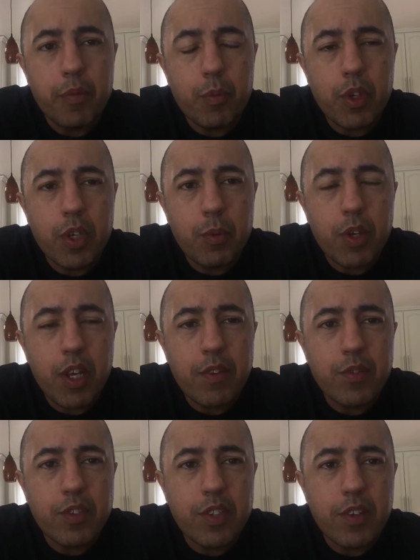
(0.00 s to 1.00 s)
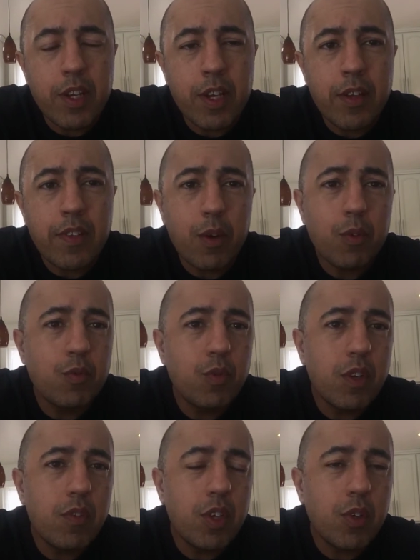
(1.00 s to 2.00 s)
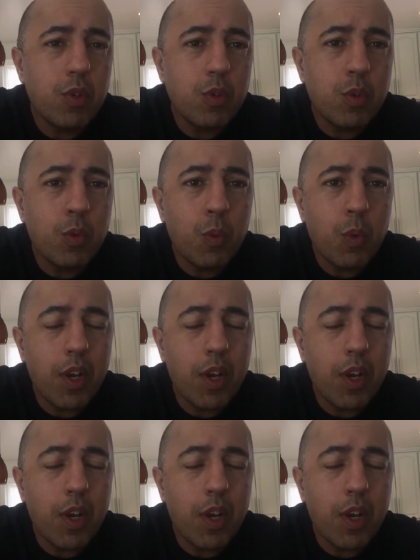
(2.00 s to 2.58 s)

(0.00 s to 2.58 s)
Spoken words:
We had a visit there, and that was really, really cool.